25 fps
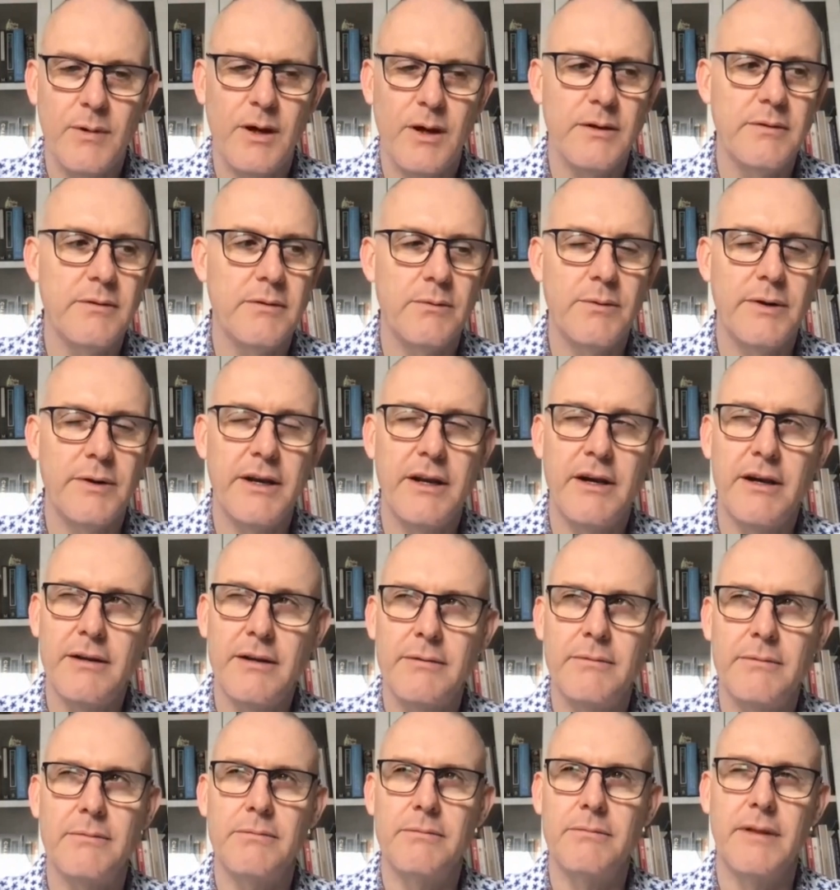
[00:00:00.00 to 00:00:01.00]
When
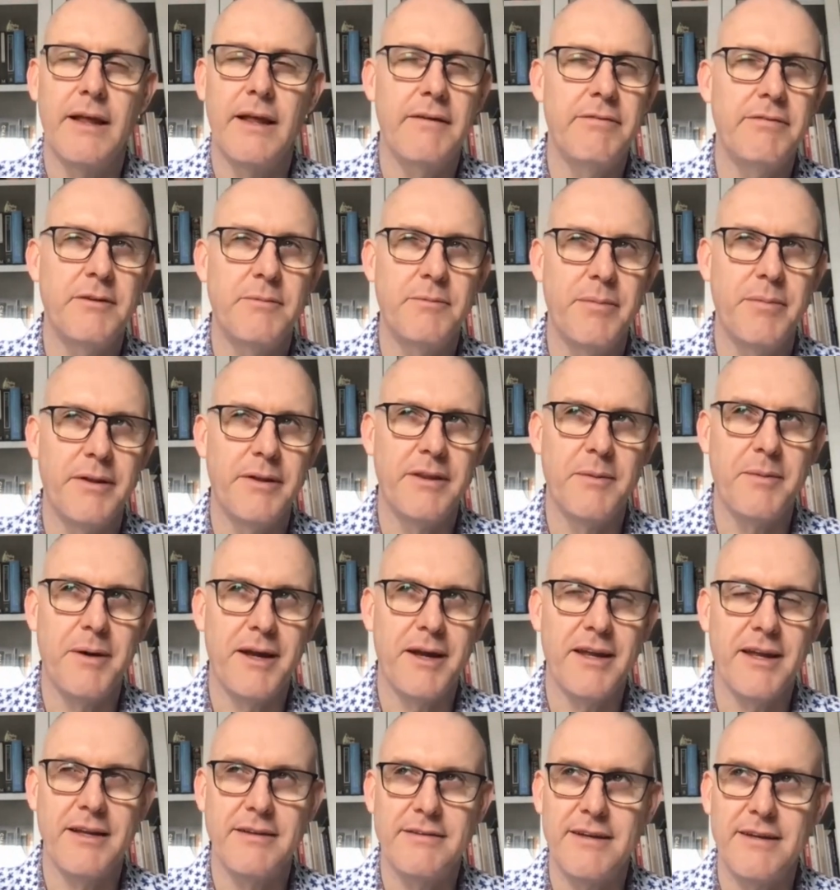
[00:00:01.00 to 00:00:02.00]
I left the
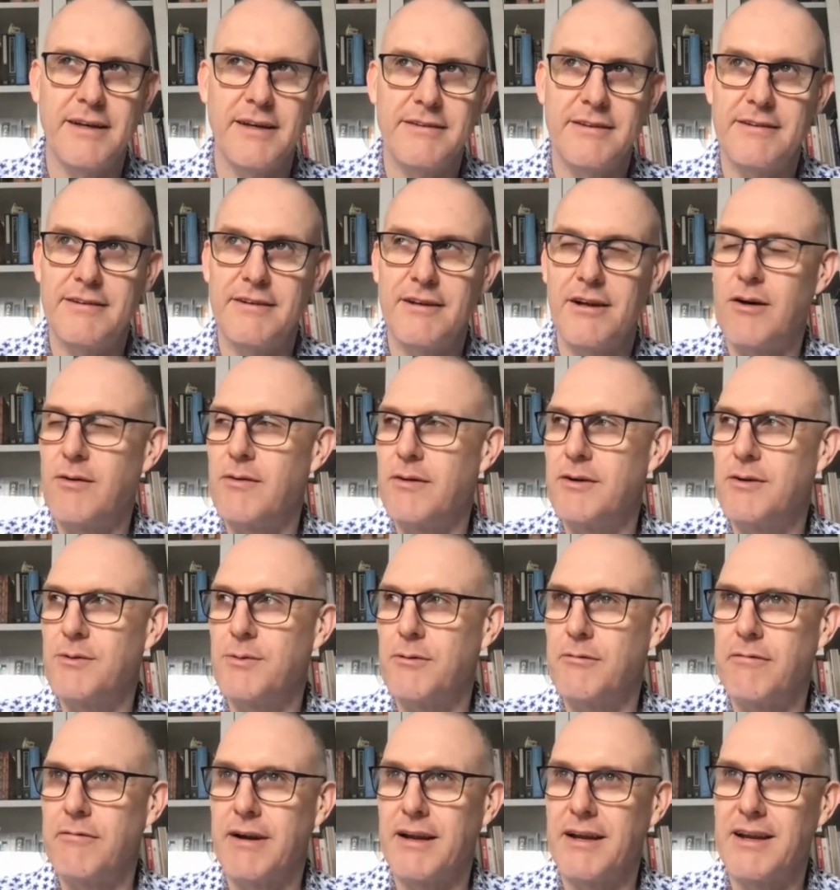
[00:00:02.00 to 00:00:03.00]
banking sector to go
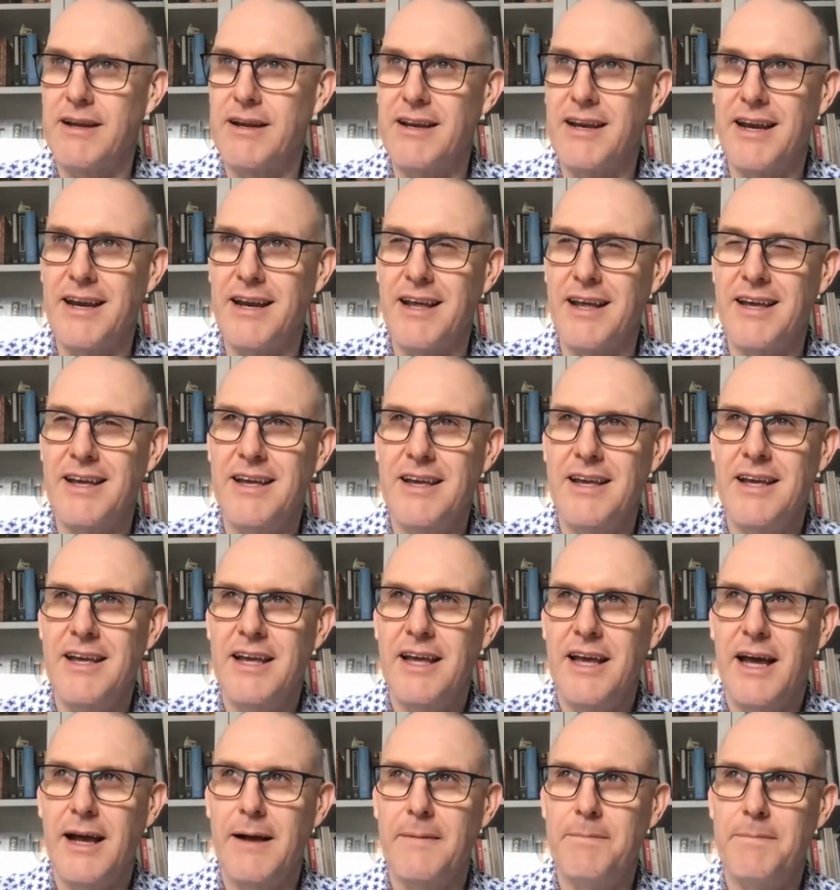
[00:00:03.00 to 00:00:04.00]
into a regulator,
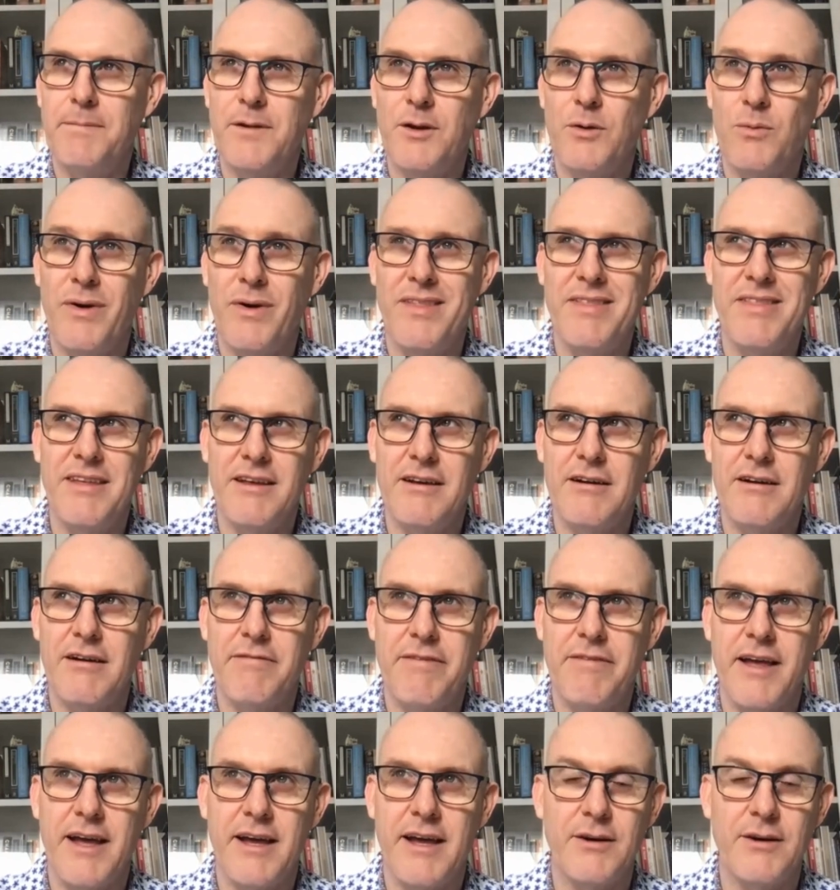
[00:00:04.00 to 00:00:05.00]
one thing I
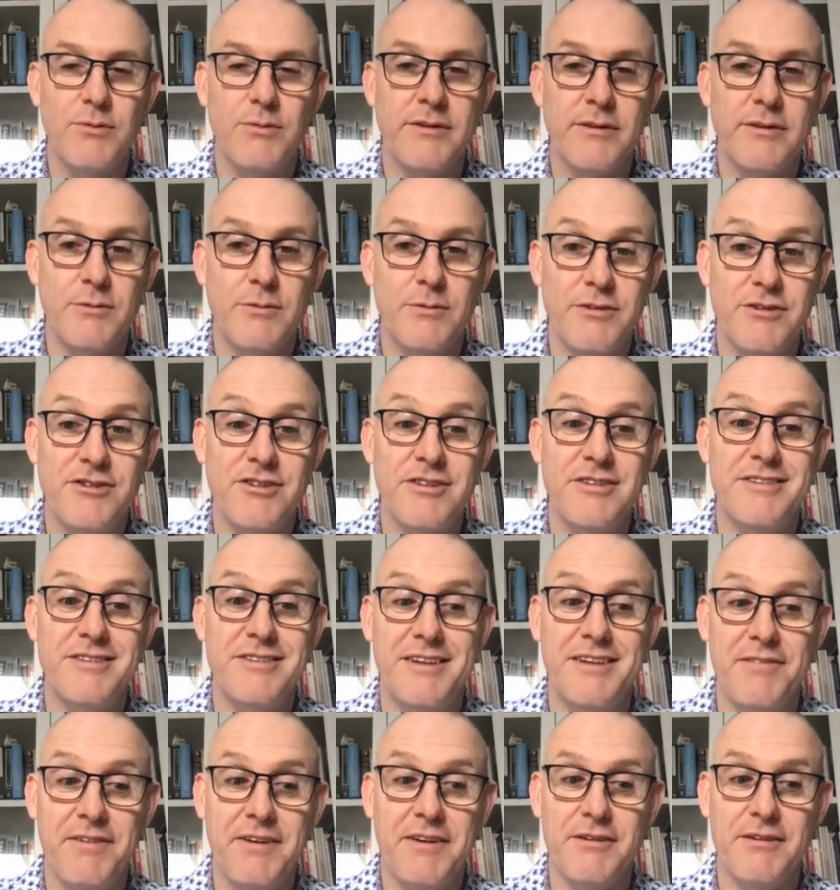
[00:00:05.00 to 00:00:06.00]
found was it was just
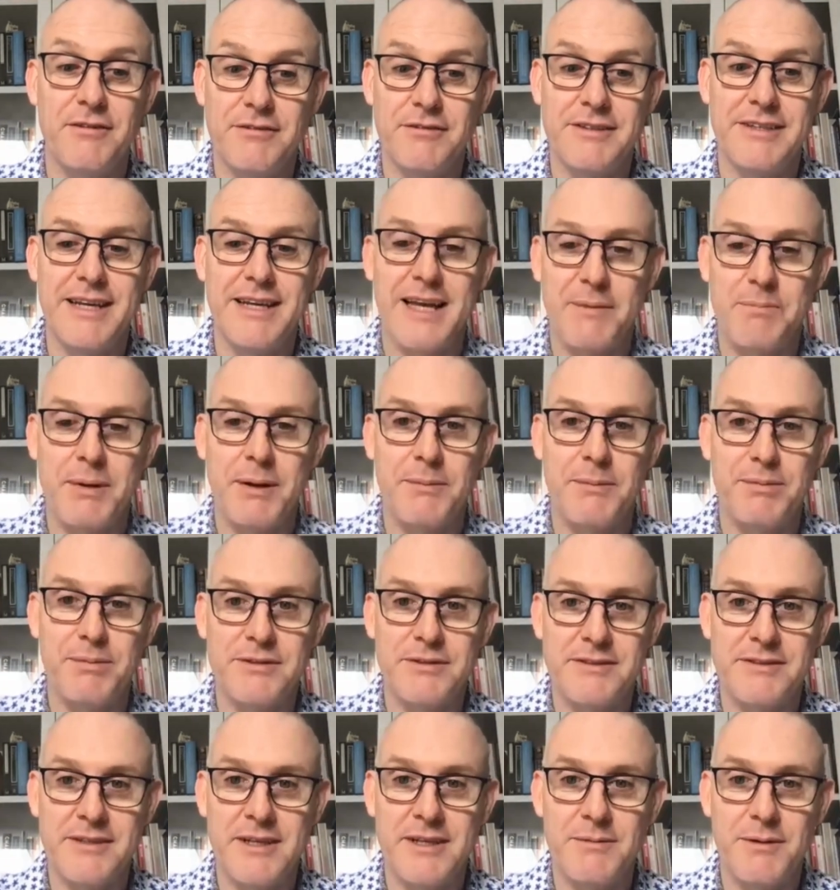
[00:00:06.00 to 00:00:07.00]
difficult to get people
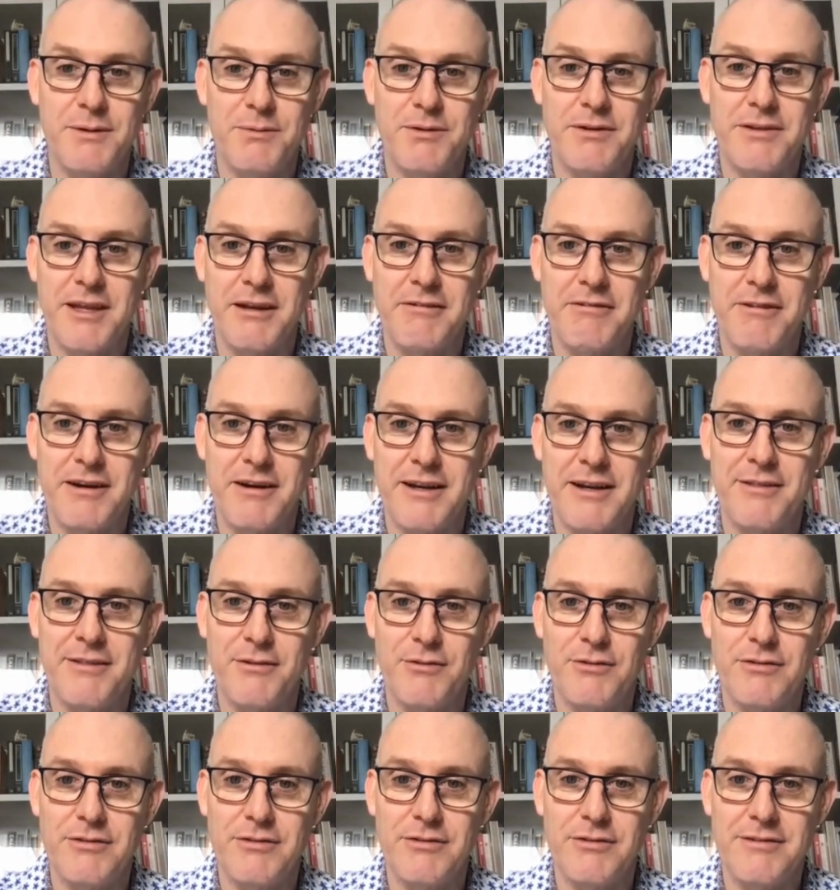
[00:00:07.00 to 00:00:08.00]
to tell me what they really
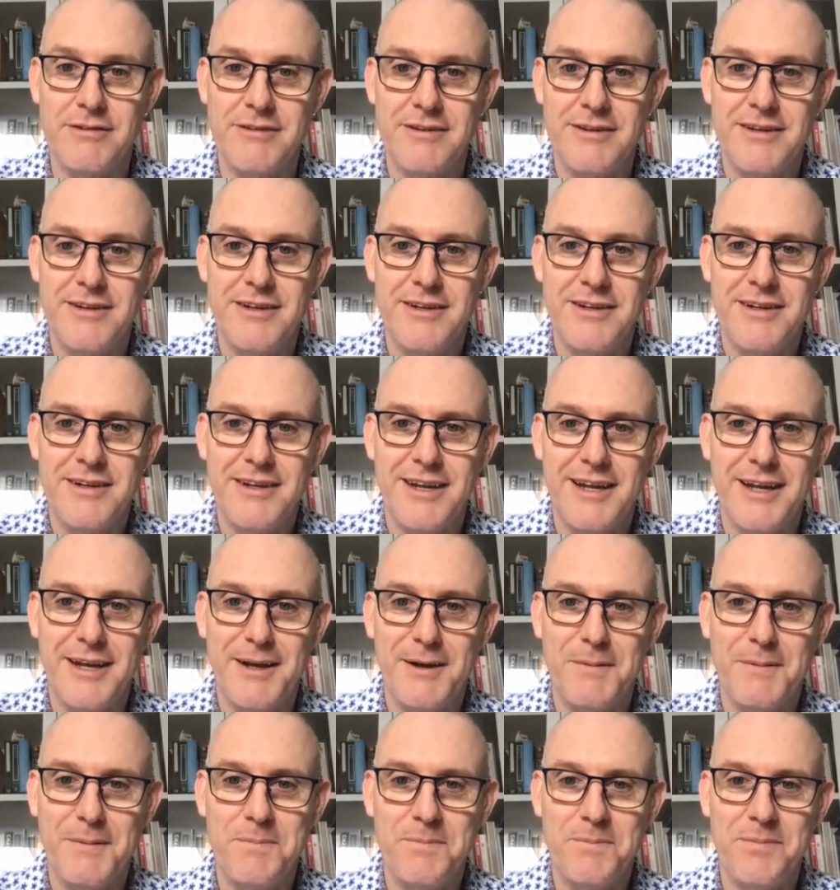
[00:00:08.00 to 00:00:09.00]
thought,
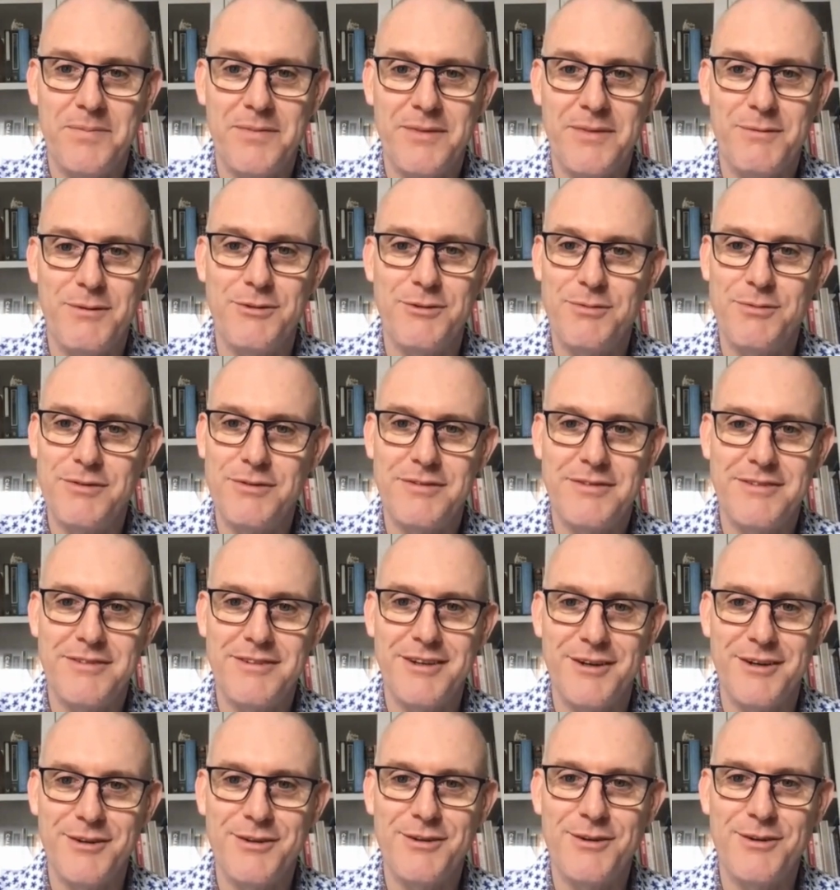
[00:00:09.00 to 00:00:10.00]
which was,
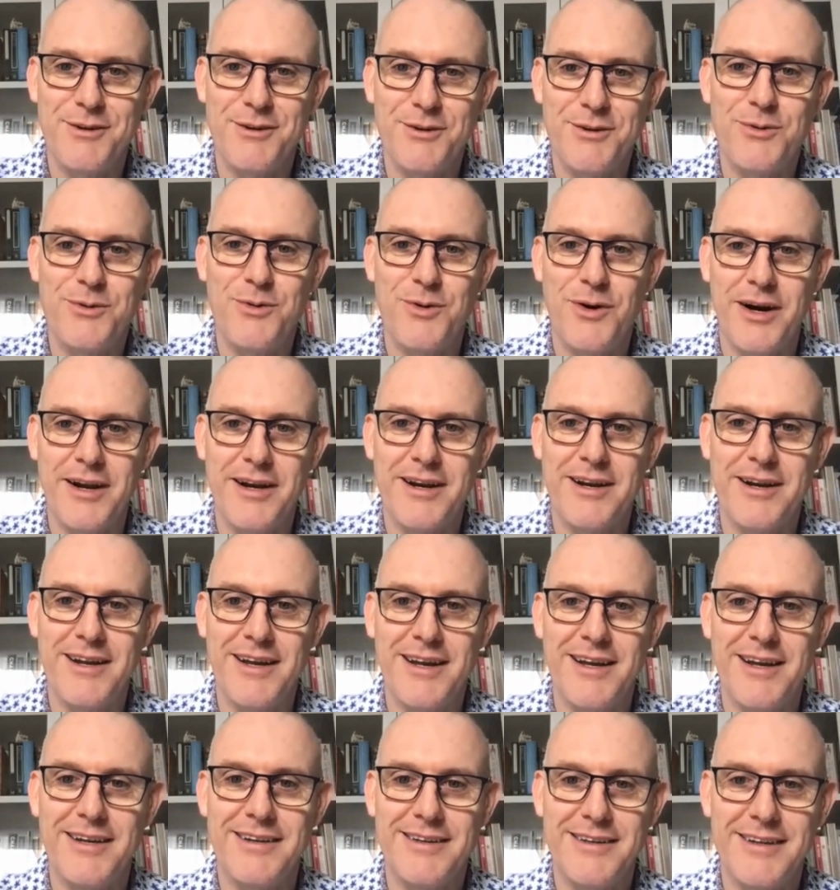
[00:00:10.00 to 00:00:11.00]
quite
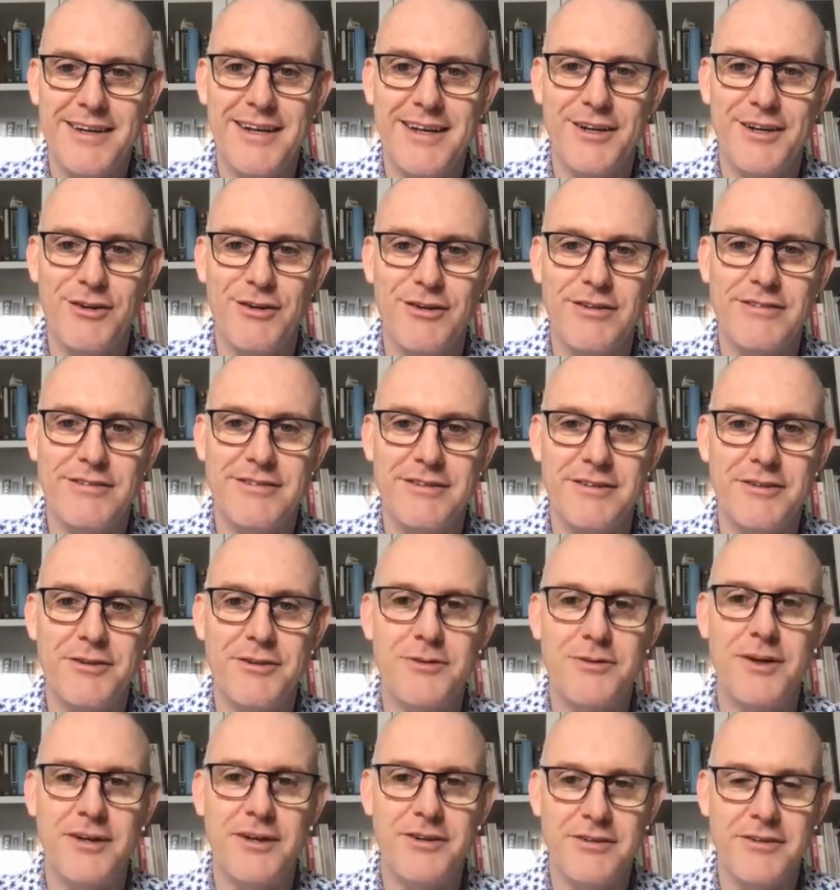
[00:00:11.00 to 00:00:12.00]
an odd
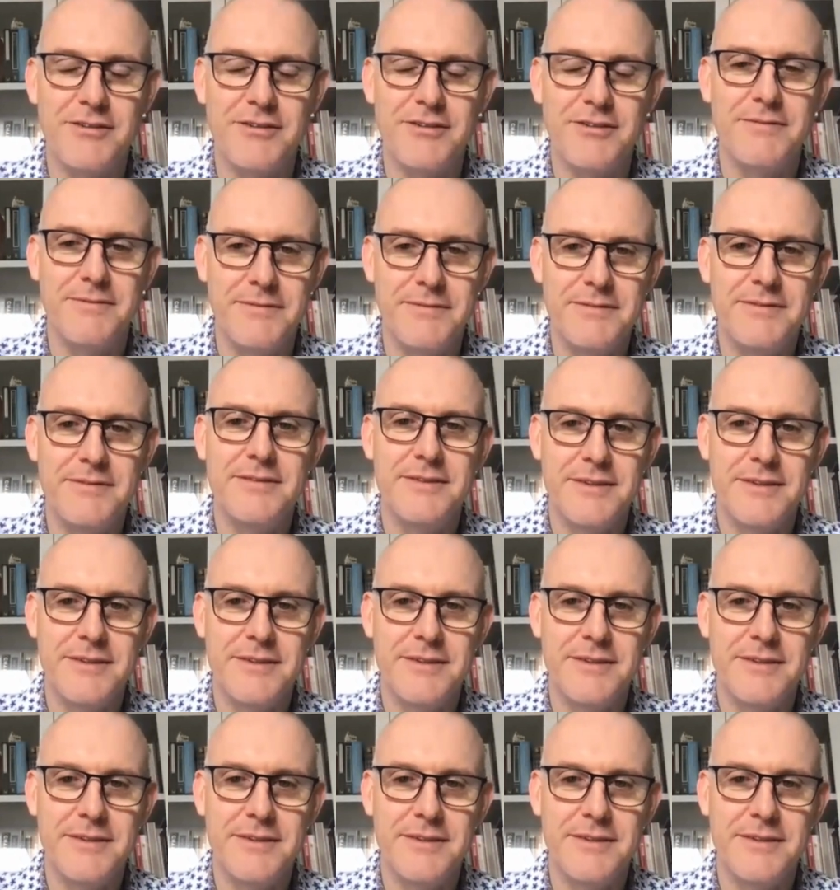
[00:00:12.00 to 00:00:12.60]
situation.